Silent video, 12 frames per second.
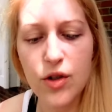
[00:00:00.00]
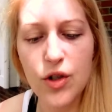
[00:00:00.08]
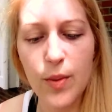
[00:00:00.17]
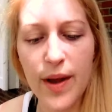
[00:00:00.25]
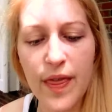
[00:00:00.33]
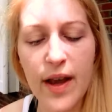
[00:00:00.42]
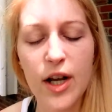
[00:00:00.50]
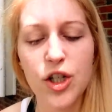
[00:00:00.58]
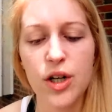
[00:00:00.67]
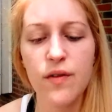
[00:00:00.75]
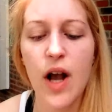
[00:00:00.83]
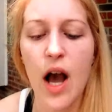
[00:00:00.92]
Do I think I
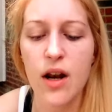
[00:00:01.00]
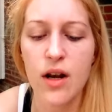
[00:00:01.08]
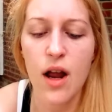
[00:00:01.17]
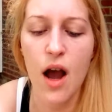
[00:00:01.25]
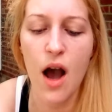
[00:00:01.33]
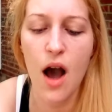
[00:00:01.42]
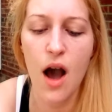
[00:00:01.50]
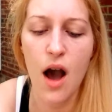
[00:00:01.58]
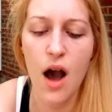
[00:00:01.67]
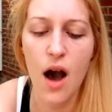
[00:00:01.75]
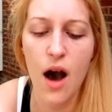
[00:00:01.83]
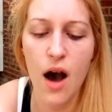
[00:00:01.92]
should have gotten
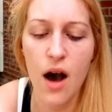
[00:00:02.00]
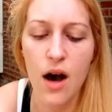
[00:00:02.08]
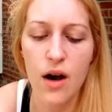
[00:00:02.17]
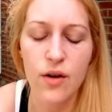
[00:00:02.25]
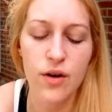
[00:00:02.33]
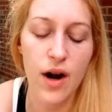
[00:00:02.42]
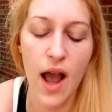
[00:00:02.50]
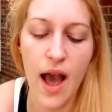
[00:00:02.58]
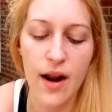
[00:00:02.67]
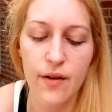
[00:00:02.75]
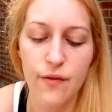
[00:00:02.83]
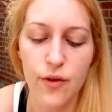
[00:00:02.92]
or
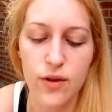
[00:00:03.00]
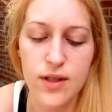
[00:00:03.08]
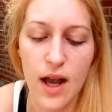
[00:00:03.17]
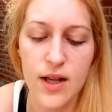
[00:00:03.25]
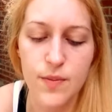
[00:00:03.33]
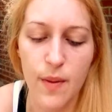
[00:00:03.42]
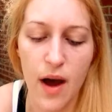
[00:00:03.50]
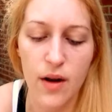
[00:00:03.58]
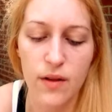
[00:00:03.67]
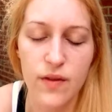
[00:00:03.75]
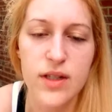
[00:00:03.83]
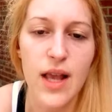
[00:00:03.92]
had a full-size
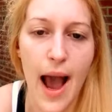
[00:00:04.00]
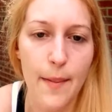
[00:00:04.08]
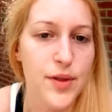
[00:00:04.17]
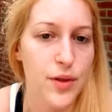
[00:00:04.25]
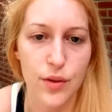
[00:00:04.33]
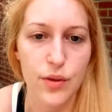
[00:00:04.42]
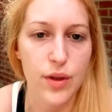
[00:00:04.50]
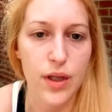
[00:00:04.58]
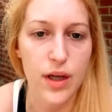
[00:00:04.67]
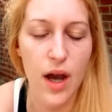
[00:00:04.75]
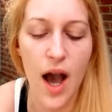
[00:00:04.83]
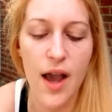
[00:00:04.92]
bottle of this? Absolutely.